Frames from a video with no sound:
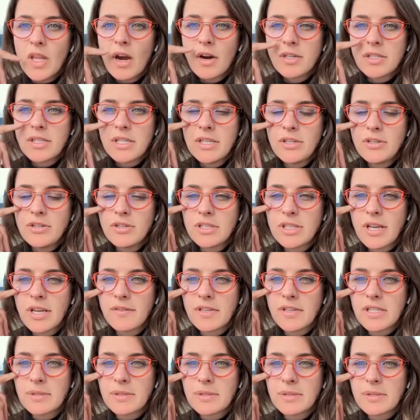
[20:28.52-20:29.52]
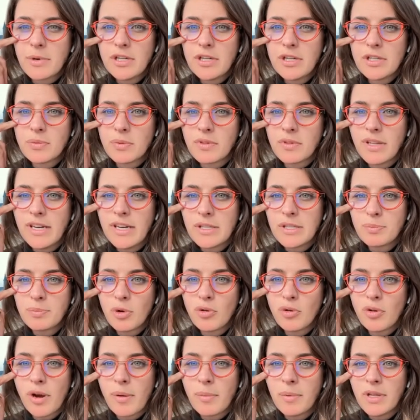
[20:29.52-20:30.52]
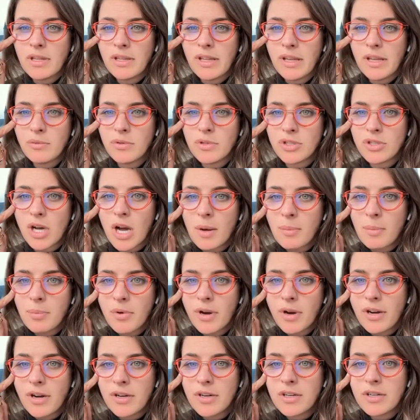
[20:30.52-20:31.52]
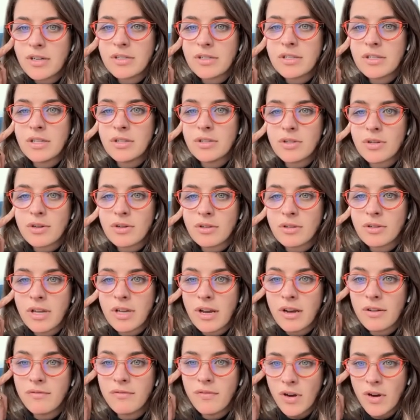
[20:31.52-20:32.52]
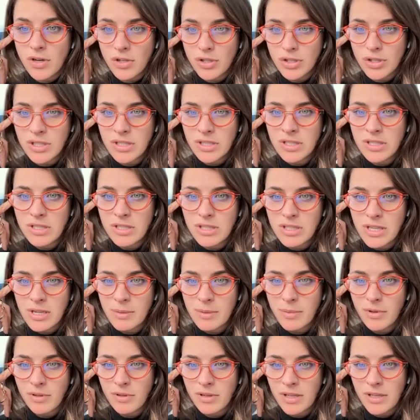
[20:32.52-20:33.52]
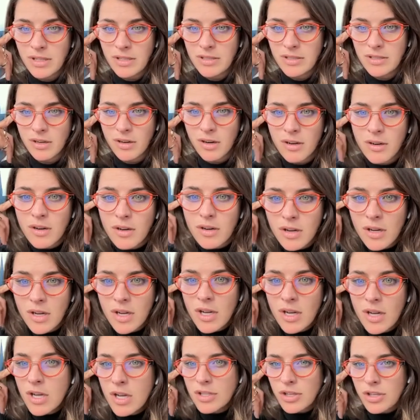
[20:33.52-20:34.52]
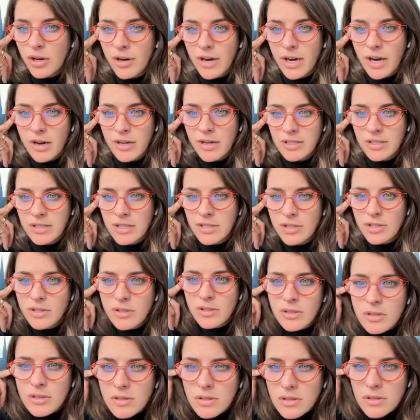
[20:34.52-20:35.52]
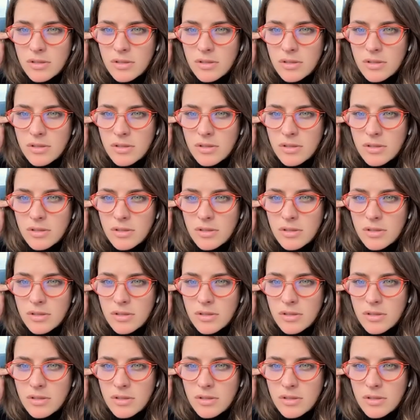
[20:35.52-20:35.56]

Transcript: Our seniors have experience with latest programming language operators, internal native functions, the ability to art. Sorry, is this